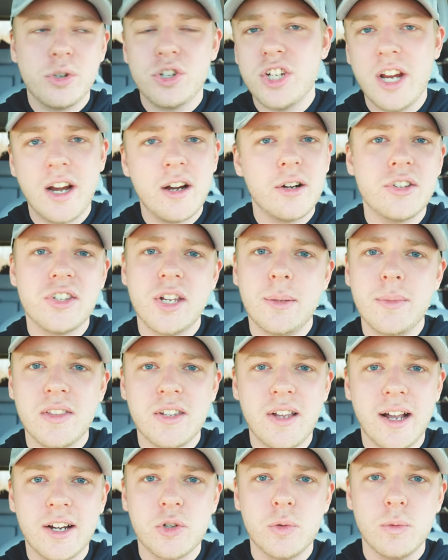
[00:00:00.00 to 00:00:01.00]
share some of
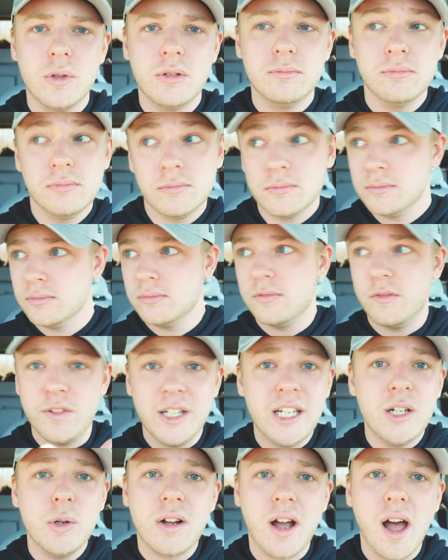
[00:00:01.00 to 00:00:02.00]
the actual
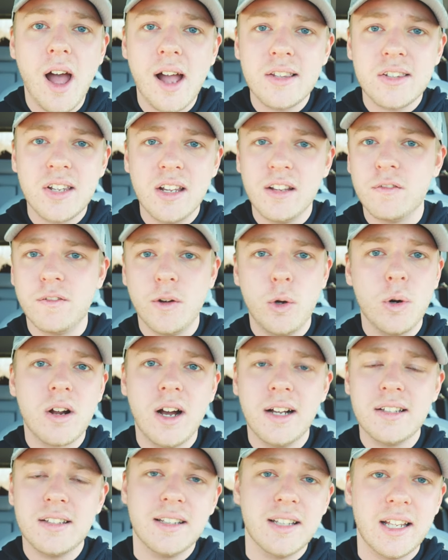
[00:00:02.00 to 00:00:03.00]
video content and photo
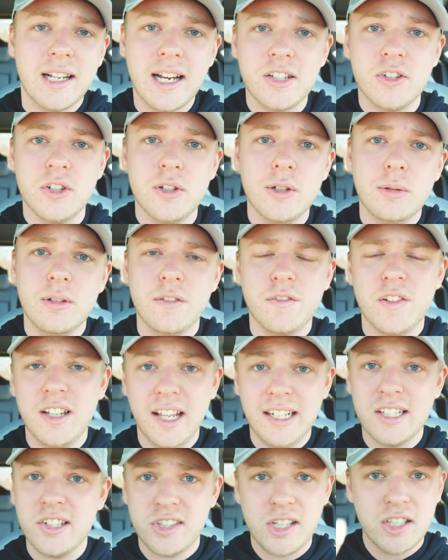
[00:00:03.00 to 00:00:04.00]
content that I do. If you'd
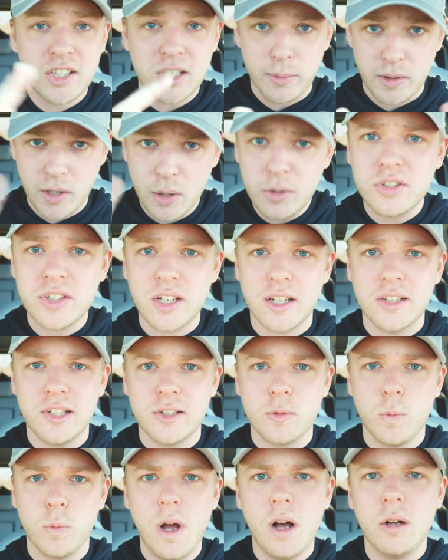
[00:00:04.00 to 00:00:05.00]
like to see some of those things
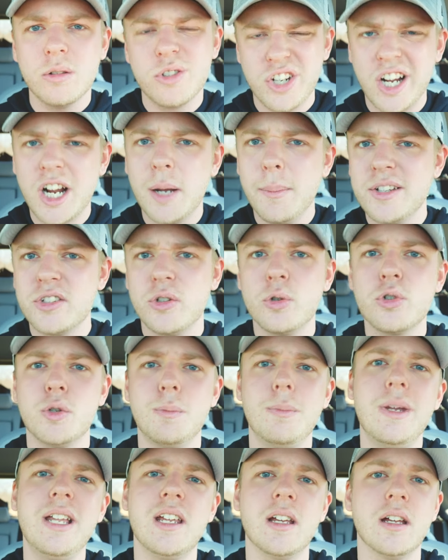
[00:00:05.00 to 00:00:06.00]
as well, check out my
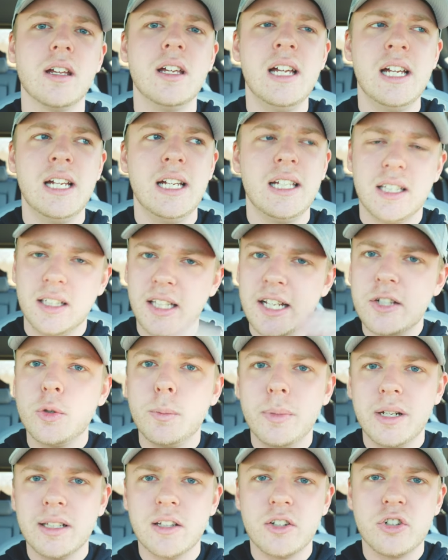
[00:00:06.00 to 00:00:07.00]
social media. The links
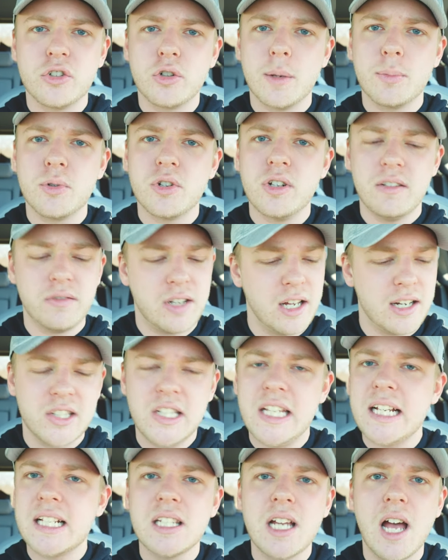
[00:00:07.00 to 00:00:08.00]
will be in the description. I've got a
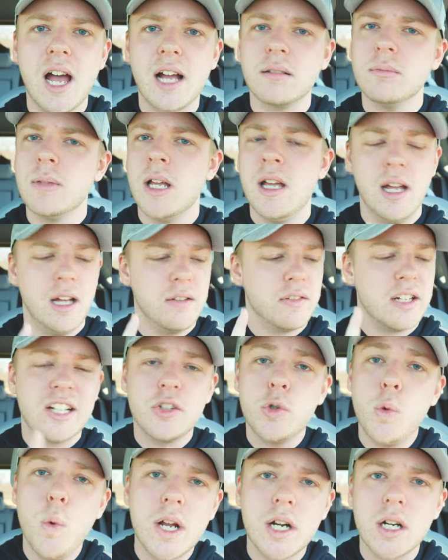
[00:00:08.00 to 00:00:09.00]
TikTok, I've got a
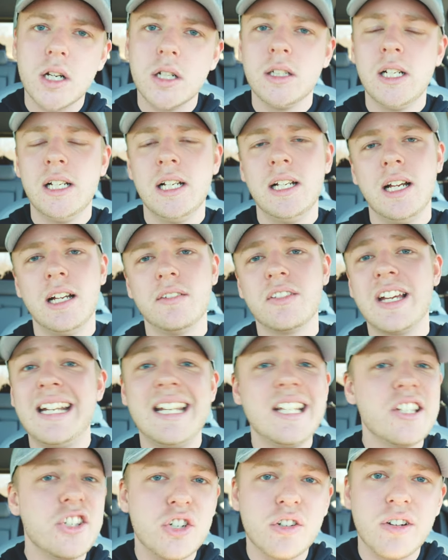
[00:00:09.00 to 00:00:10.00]
Twitter, I've got an
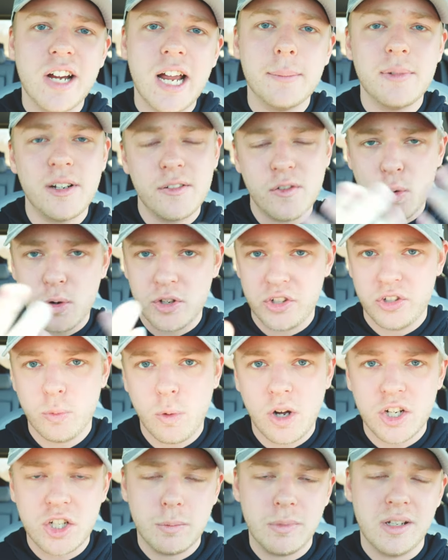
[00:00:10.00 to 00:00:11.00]
Instagram, and of course you're
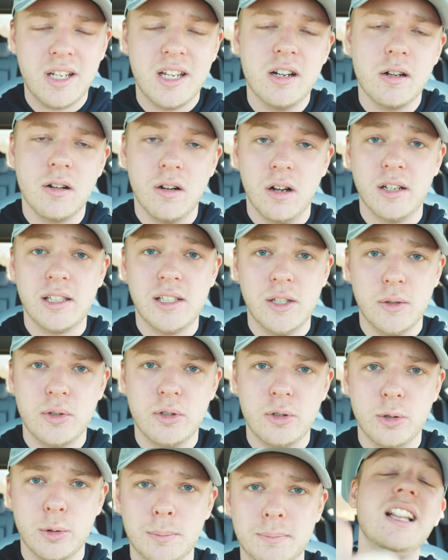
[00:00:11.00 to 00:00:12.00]
watching me here on
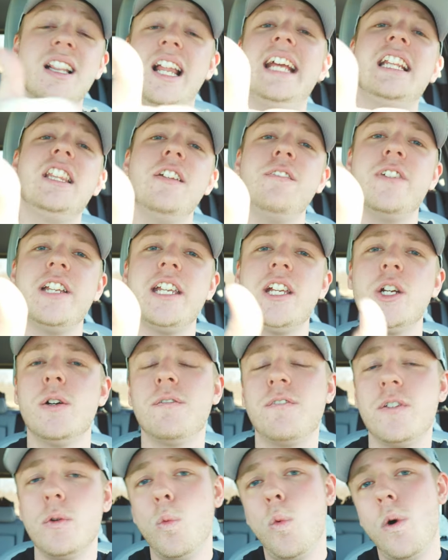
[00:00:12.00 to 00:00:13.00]
YouTube. Like the video
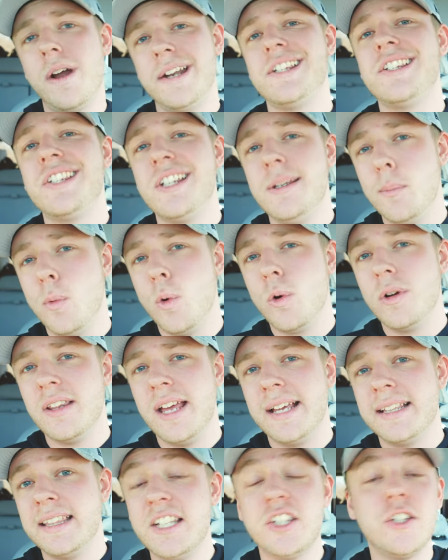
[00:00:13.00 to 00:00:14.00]
if you want to see more
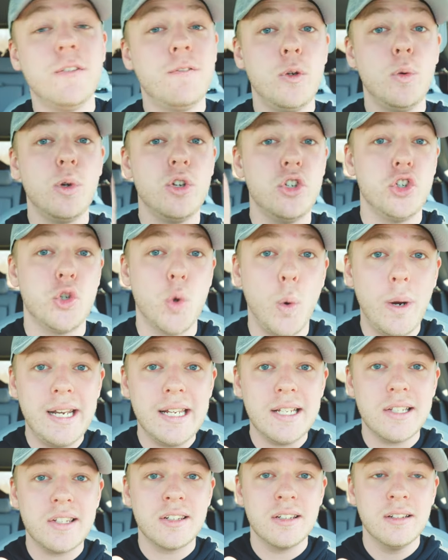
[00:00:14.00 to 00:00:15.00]
like this, if you enjoyed
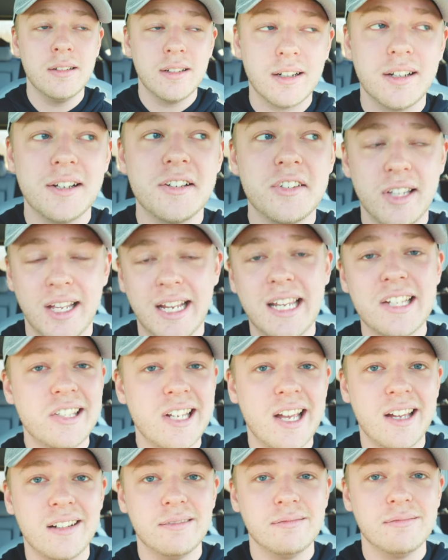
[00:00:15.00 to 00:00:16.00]
it, because like I
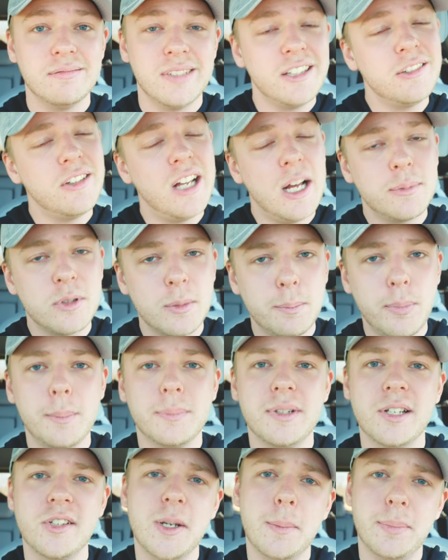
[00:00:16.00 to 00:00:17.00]
said, it'll help to bump
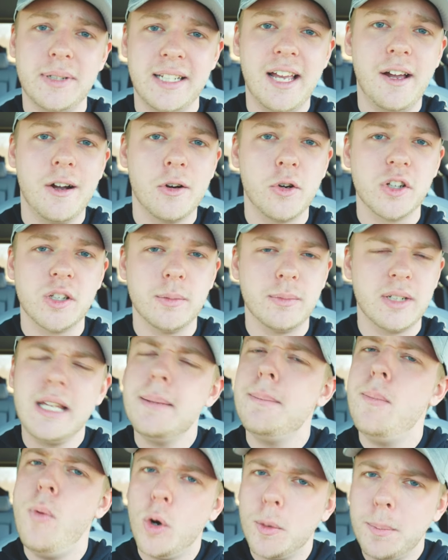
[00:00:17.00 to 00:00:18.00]
this up in the algorithm and
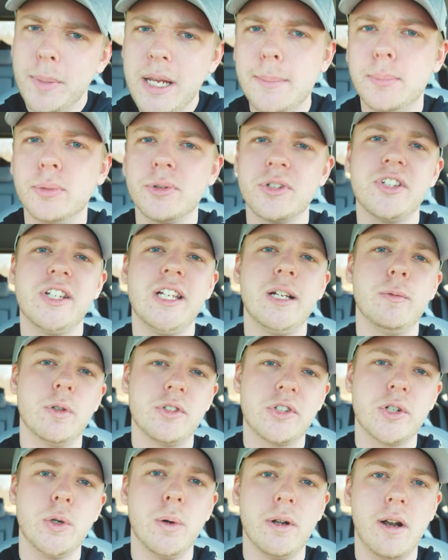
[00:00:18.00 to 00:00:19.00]
get more people seeing
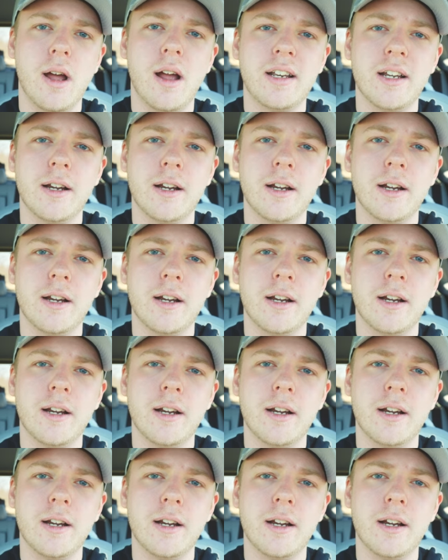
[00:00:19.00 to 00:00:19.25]
what's going on